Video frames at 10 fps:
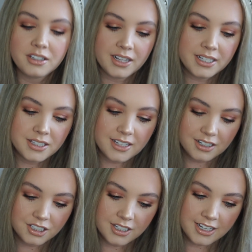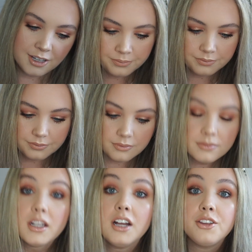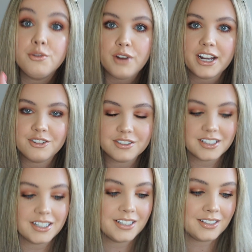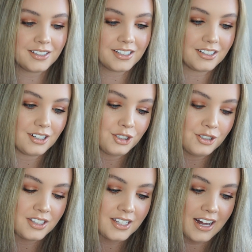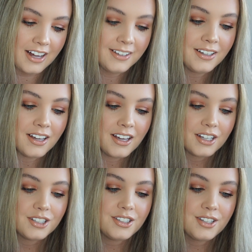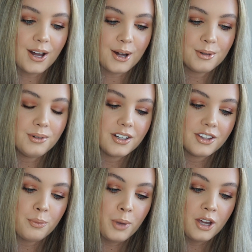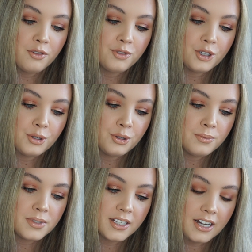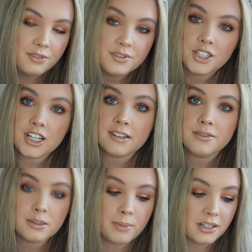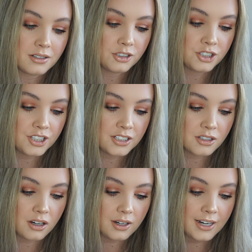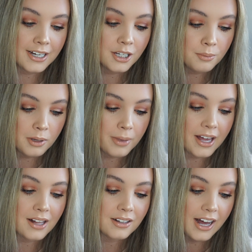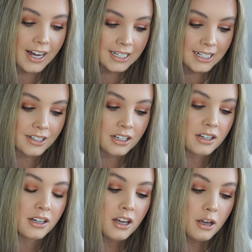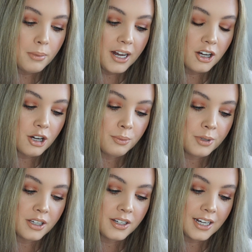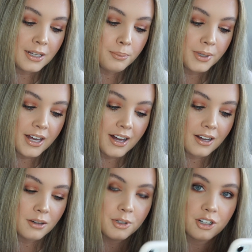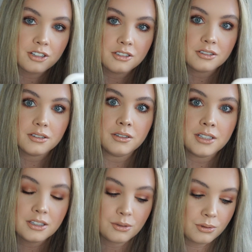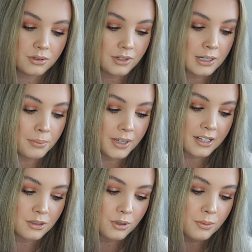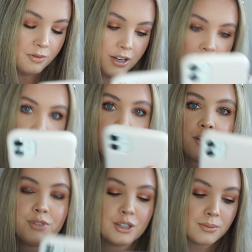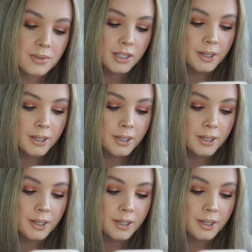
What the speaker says: list actually, the fragrance list I should say. So the perfumes and aftershave smells, she's got Lancome Labelle, Alien, Black Opium, Olympia. Oh my god, I need to order Olympia, it's one of my favourite perfumes.